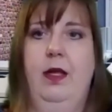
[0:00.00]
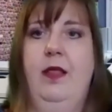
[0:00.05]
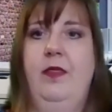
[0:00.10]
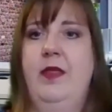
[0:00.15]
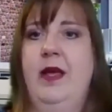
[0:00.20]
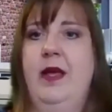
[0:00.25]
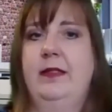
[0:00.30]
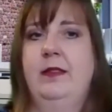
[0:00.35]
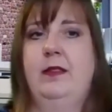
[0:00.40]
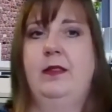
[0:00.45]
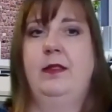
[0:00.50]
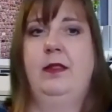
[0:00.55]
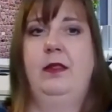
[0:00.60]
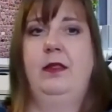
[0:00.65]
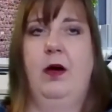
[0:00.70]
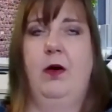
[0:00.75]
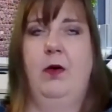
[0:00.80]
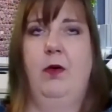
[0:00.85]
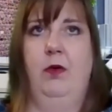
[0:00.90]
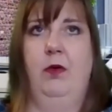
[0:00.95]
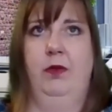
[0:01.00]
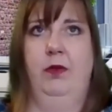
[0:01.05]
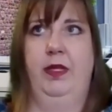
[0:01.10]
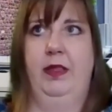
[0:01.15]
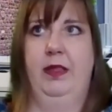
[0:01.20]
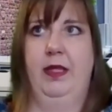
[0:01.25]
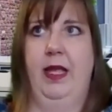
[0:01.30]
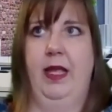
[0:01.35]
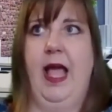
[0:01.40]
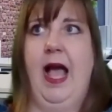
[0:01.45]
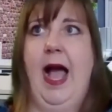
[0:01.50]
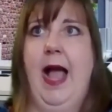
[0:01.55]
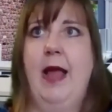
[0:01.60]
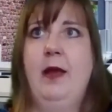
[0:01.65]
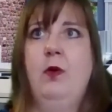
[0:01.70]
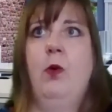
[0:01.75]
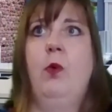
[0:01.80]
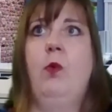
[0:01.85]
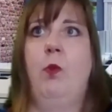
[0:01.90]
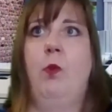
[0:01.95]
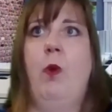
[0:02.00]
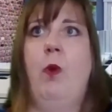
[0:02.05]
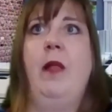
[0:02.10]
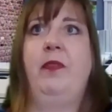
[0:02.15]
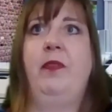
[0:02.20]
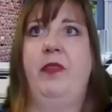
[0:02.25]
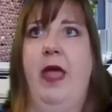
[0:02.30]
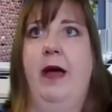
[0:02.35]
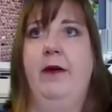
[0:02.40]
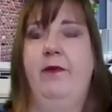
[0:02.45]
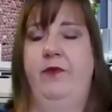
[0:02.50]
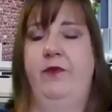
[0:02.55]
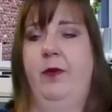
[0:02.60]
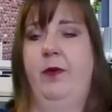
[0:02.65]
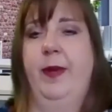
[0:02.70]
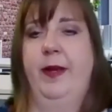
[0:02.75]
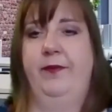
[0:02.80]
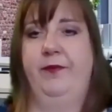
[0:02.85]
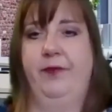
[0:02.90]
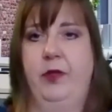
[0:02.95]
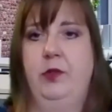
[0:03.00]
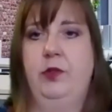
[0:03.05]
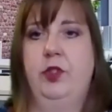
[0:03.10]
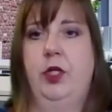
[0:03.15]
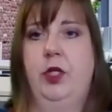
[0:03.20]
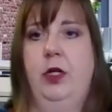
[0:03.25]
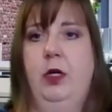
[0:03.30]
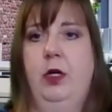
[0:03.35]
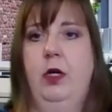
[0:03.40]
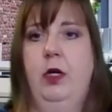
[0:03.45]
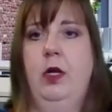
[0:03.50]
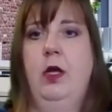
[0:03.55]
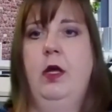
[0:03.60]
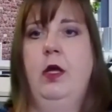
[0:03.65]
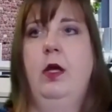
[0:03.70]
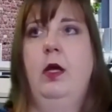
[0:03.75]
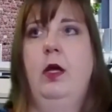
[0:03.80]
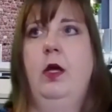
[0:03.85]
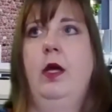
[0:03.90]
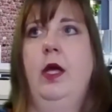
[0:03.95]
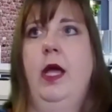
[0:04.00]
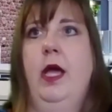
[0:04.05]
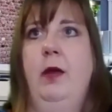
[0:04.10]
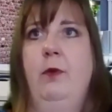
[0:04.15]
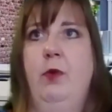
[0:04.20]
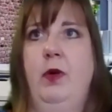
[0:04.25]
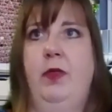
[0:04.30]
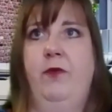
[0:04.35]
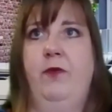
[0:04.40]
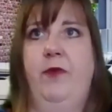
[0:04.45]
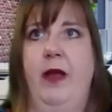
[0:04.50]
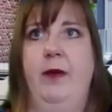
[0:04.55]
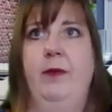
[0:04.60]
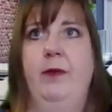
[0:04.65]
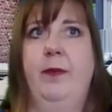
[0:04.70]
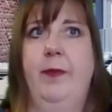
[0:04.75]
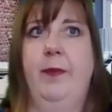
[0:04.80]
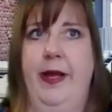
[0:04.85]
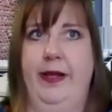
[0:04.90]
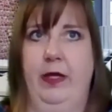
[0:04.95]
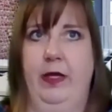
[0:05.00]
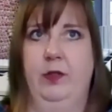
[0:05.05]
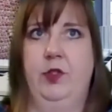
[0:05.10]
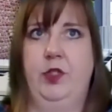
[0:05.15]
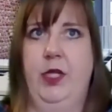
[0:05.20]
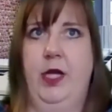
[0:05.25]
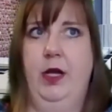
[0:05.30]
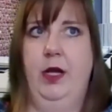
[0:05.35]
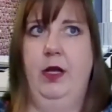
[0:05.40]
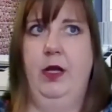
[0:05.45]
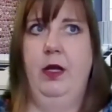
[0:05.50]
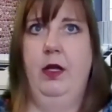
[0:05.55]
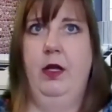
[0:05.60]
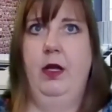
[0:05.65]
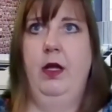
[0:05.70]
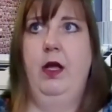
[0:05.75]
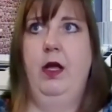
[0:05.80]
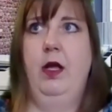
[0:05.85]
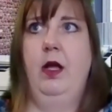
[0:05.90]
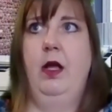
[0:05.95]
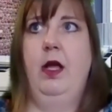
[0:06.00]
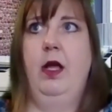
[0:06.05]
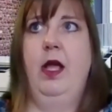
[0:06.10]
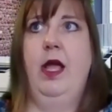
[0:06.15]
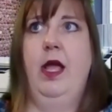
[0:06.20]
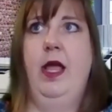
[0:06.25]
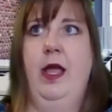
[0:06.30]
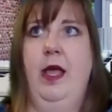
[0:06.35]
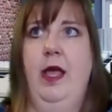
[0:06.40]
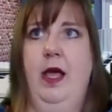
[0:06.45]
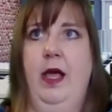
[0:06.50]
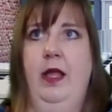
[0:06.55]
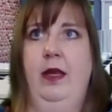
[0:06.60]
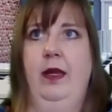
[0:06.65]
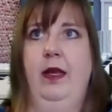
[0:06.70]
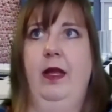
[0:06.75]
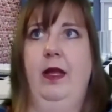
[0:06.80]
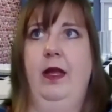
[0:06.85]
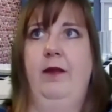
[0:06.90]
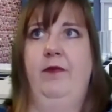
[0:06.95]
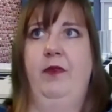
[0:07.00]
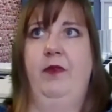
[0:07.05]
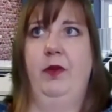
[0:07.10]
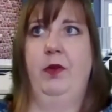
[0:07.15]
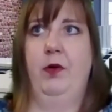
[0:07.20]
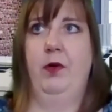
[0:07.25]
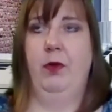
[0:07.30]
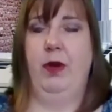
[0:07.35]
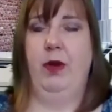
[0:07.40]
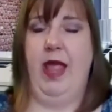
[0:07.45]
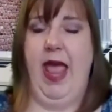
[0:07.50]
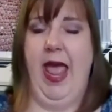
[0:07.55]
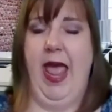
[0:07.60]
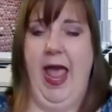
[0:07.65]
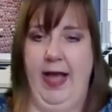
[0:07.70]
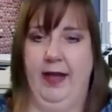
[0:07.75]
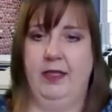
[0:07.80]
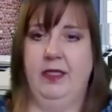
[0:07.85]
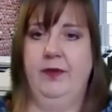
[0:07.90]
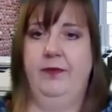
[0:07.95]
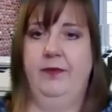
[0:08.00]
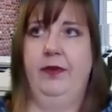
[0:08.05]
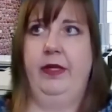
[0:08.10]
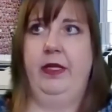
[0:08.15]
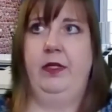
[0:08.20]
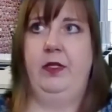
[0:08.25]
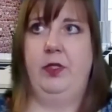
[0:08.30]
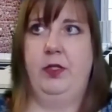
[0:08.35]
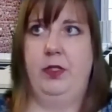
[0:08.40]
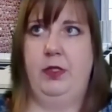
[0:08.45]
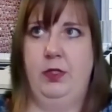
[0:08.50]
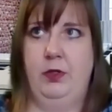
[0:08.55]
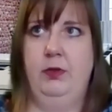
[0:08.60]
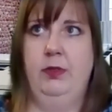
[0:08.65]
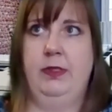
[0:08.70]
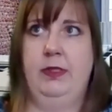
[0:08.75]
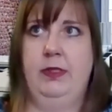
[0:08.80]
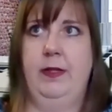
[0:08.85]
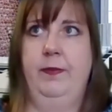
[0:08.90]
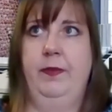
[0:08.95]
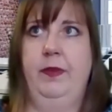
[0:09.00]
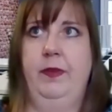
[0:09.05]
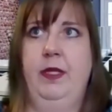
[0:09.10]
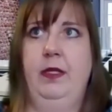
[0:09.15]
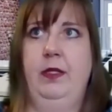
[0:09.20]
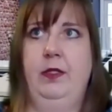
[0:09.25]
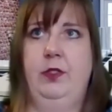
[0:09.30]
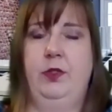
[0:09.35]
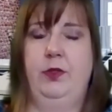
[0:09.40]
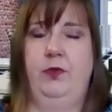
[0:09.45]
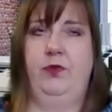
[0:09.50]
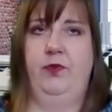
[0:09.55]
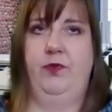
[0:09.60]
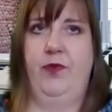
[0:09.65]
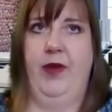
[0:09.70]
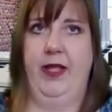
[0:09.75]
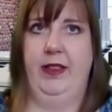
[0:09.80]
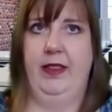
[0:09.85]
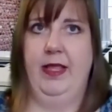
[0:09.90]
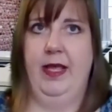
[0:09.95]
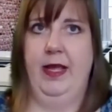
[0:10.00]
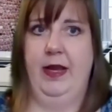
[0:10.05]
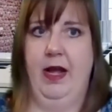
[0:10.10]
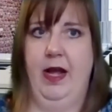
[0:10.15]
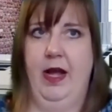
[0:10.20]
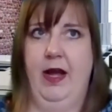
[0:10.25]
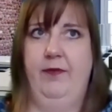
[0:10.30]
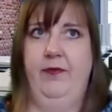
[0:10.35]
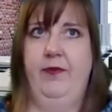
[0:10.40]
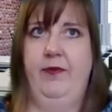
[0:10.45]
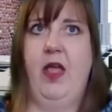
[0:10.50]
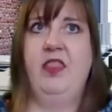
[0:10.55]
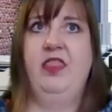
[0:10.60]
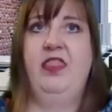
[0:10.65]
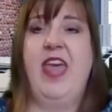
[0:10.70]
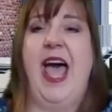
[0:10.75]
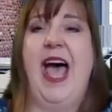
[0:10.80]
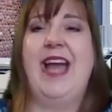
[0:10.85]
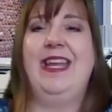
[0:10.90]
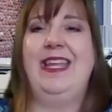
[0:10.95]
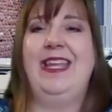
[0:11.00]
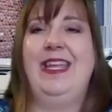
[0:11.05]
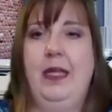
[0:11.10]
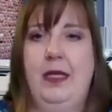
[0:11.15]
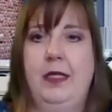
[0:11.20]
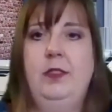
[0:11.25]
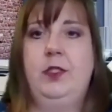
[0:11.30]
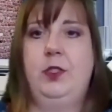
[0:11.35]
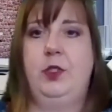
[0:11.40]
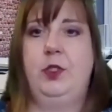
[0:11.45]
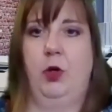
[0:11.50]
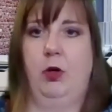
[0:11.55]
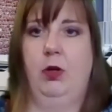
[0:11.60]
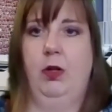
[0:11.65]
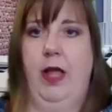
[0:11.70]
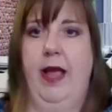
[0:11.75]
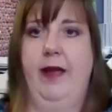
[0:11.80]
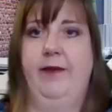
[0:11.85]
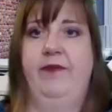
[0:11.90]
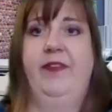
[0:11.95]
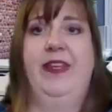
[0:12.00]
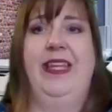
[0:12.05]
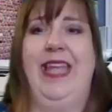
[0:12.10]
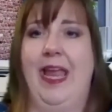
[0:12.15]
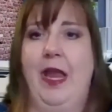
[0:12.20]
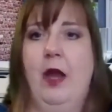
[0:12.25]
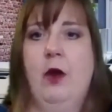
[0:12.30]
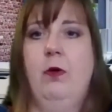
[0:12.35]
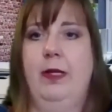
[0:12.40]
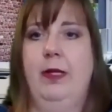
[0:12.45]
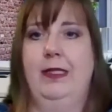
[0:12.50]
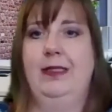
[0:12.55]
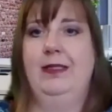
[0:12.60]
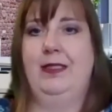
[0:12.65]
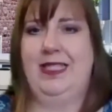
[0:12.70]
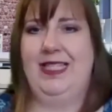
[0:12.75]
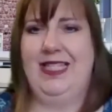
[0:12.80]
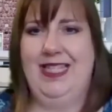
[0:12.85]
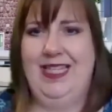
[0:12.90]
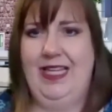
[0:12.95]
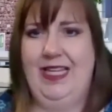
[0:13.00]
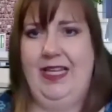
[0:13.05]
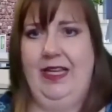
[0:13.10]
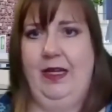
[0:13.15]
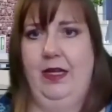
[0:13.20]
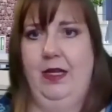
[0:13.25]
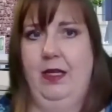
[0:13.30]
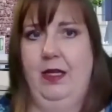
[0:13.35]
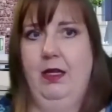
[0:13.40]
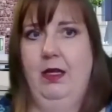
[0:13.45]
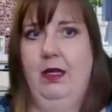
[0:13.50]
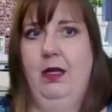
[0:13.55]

And that's the only thing. I don't want that for my future. And with fibromyalgia, and if you don't actively do something to fight that off, that is your life, guaranteed.